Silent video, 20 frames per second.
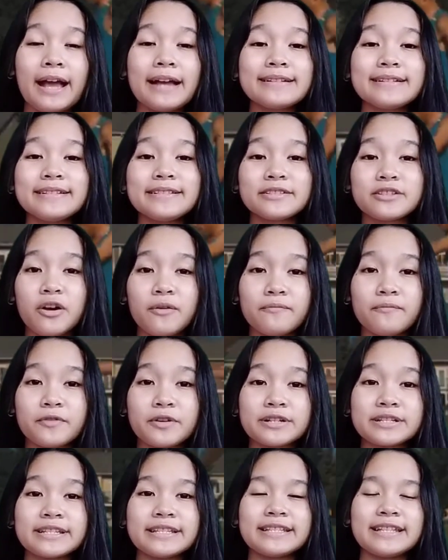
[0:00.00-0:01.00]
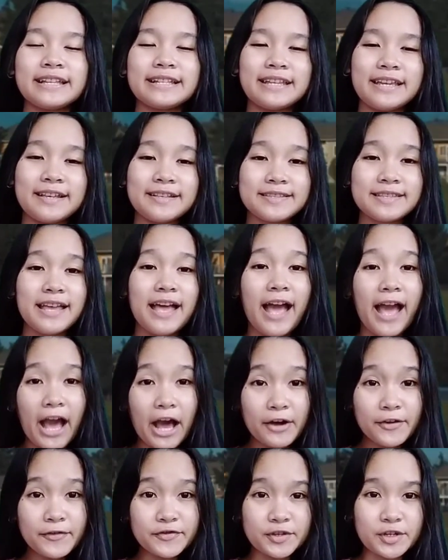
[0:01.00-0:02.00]
and discomfort in the days
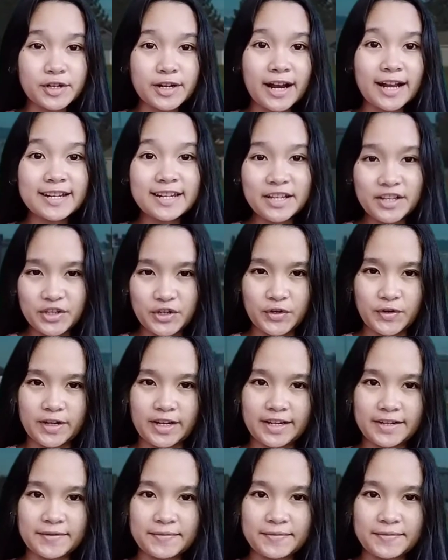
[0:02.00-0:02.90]
after an injury.